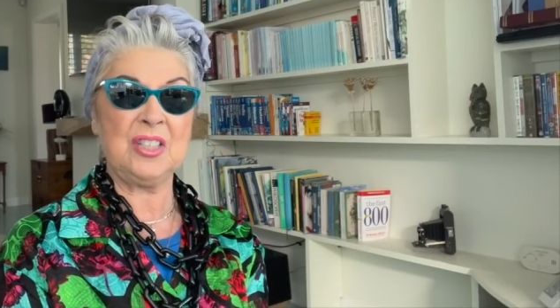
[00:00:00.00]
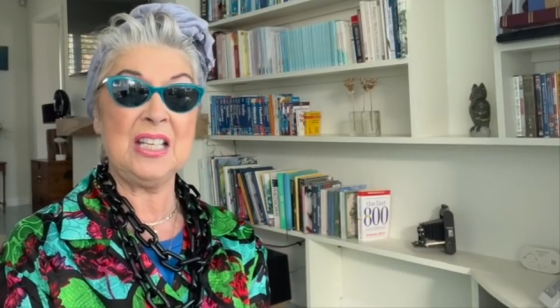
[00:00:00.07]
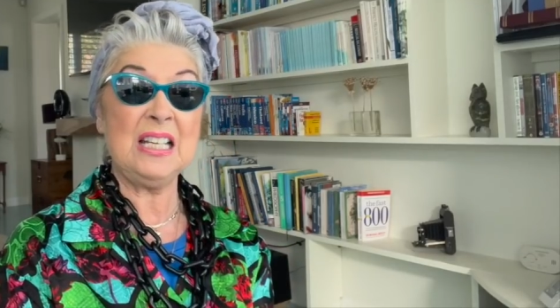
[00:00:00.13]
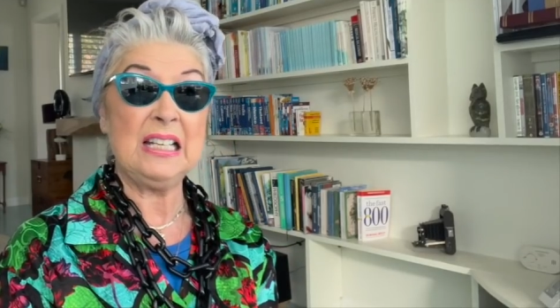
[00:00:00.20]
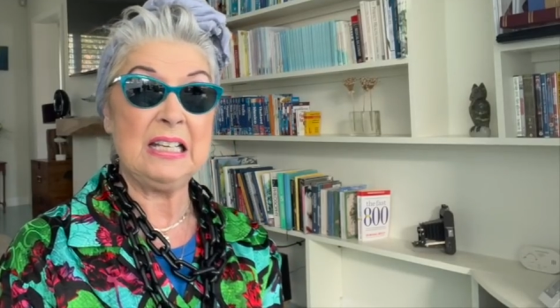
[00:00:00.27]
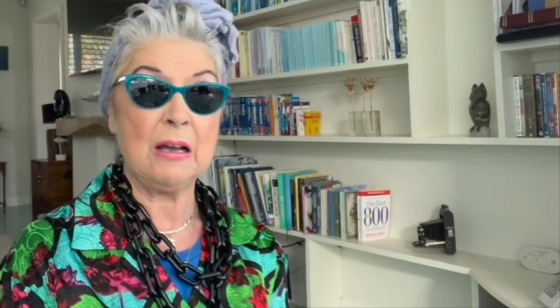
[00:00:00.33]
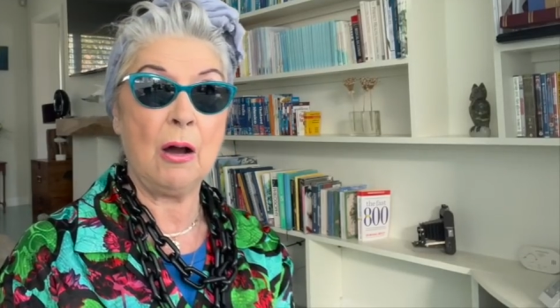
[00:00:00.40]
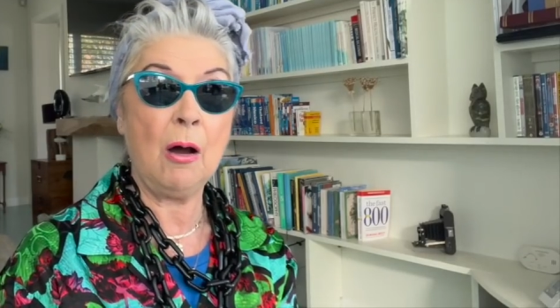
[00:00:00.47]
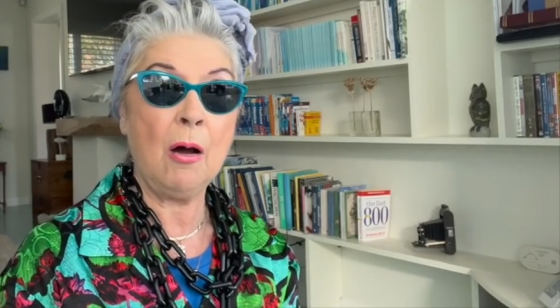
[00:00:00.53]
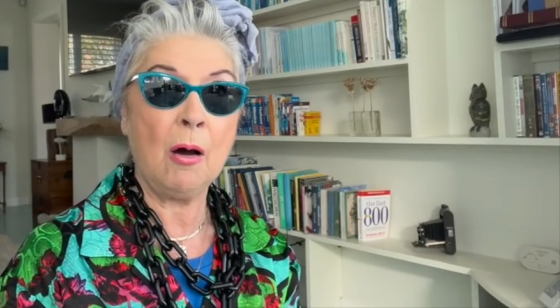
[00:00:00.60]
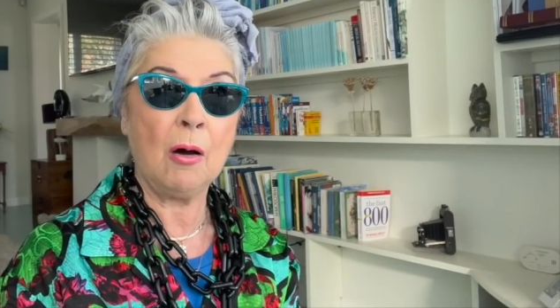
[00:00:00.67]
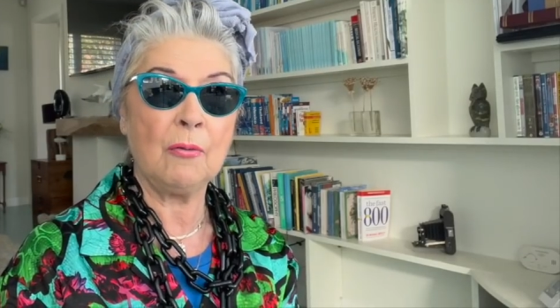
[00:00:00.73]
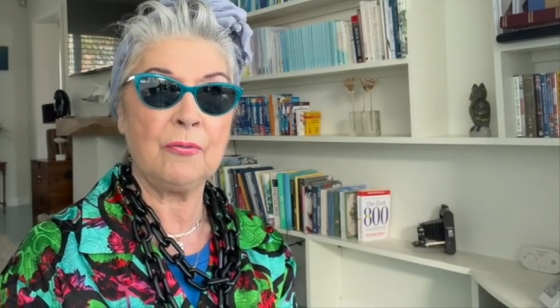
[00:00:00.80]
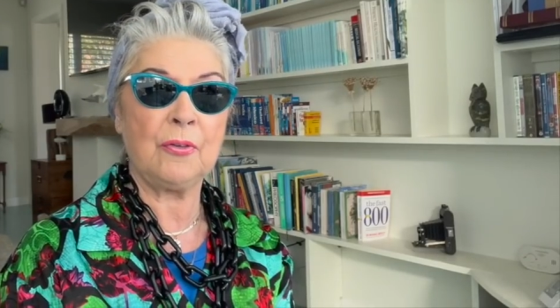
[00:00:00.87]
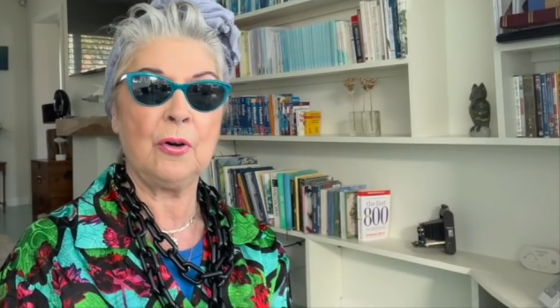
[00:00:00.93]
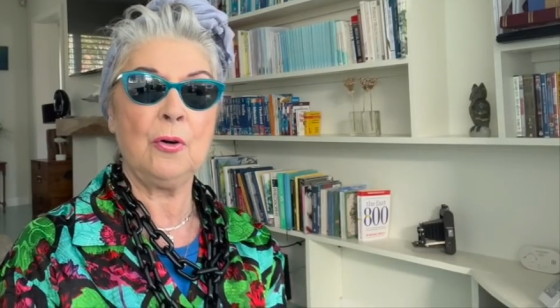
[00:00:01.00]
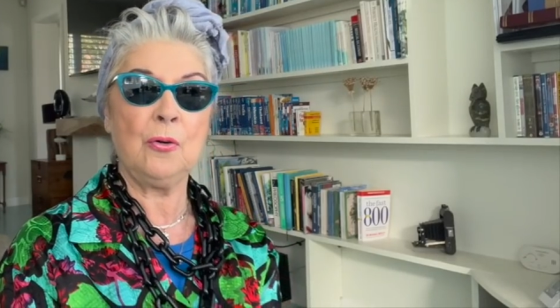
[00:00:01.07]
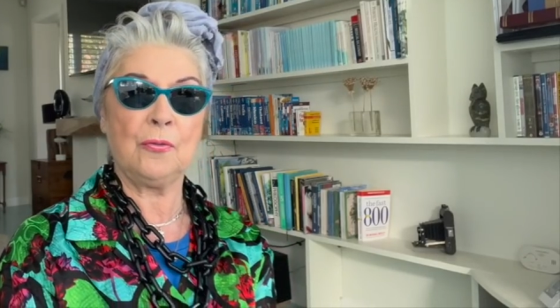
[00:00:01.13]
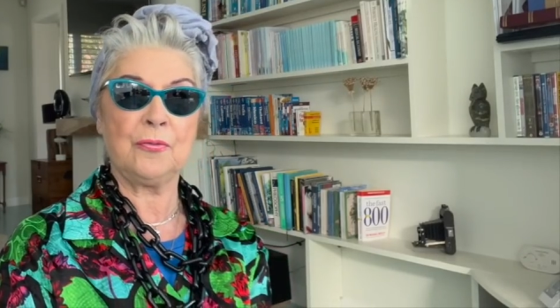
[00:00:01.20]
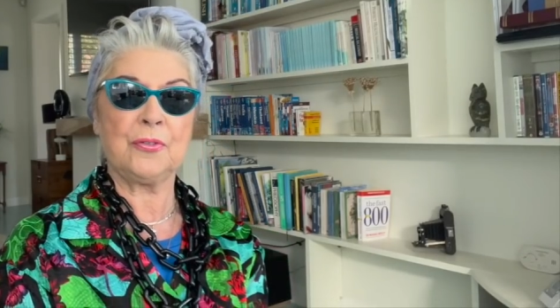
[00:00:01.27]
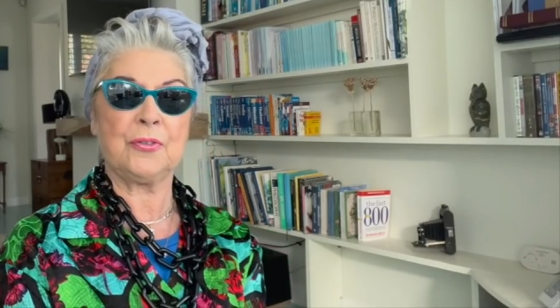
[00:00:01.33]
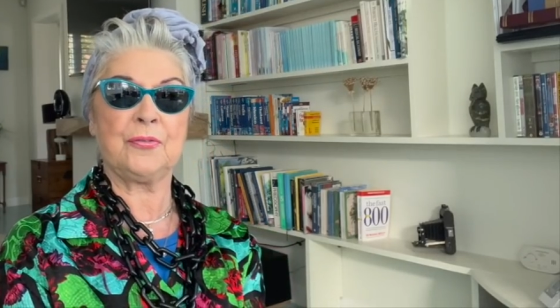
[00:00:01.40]
nearly half
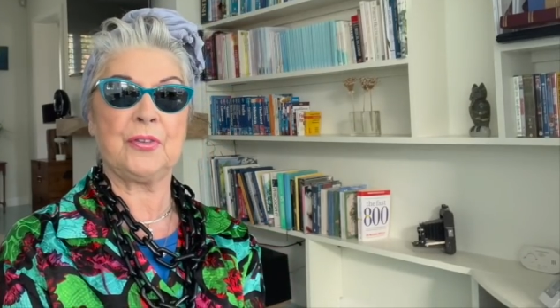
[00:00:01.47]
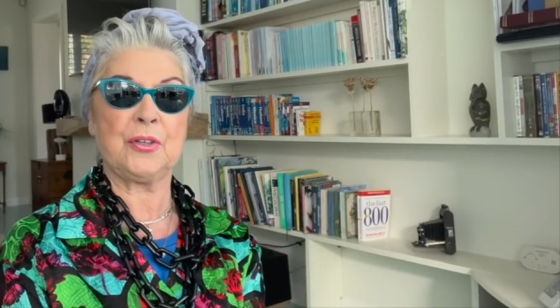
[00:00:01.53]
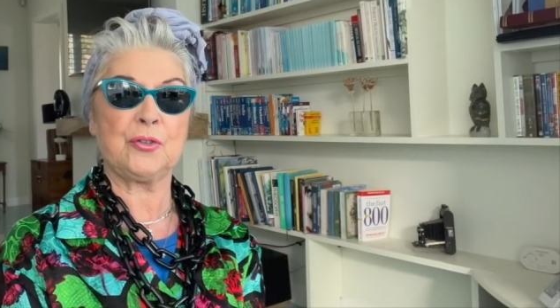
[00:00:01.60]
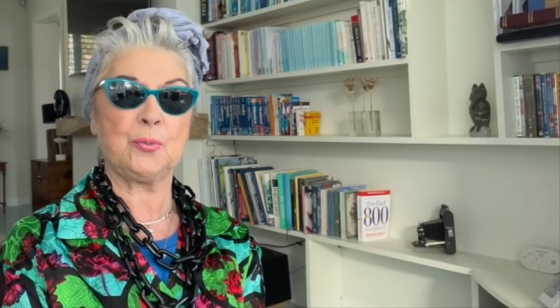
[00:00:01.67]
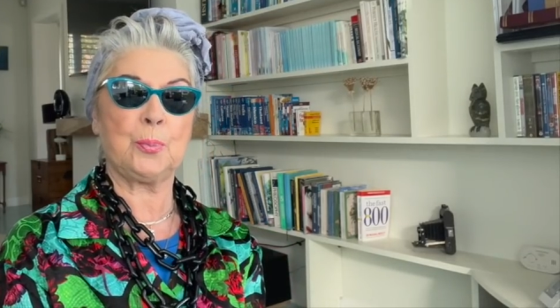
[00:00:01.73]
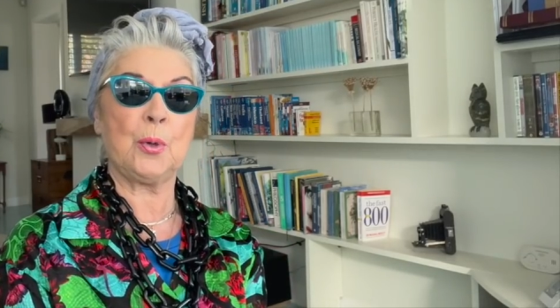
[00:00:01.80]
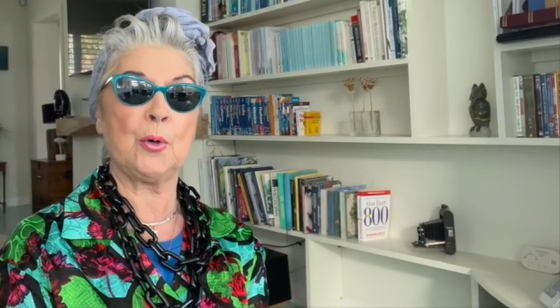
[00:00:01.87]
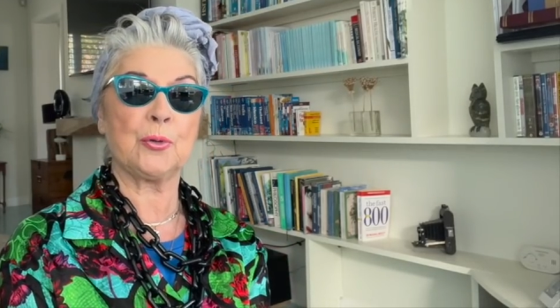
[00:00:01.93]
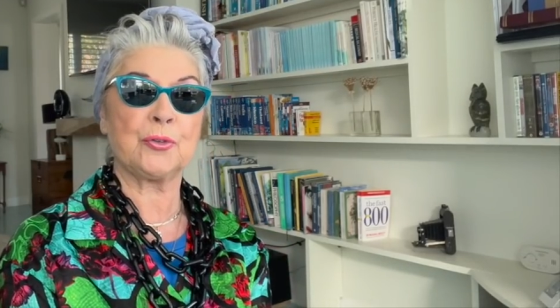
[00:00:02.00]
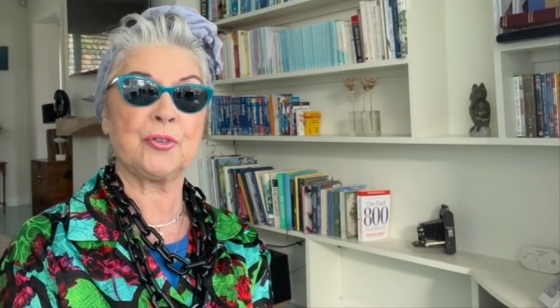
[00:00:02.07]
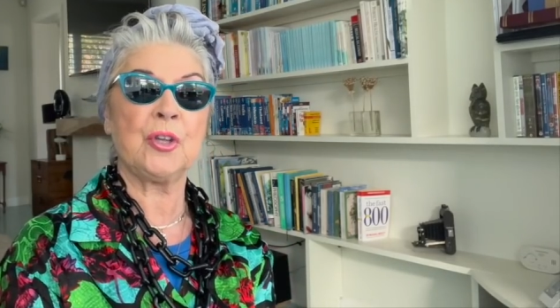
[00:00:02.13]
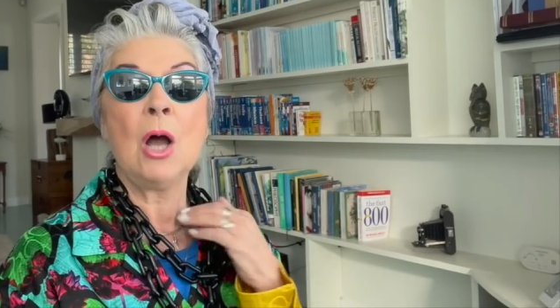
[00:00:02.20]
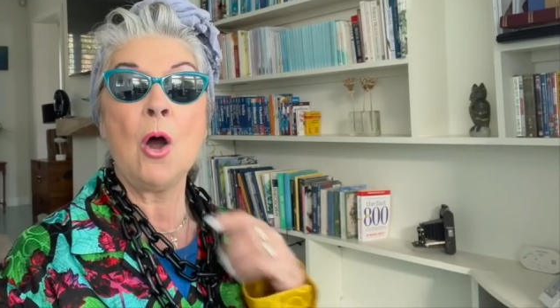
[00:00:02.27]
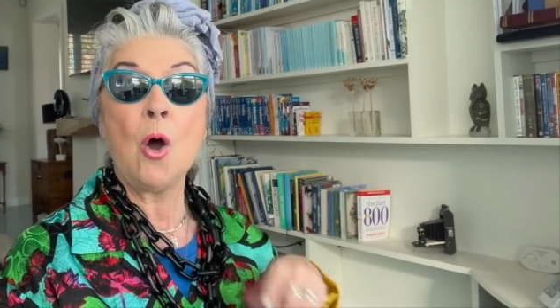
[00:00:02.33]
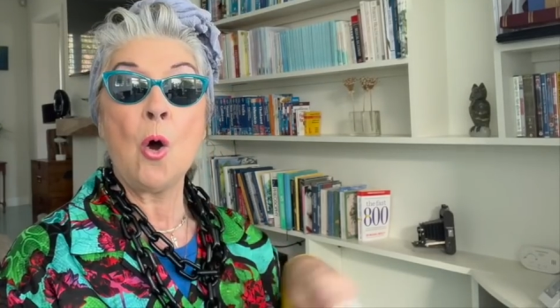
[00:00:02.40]
off the first box.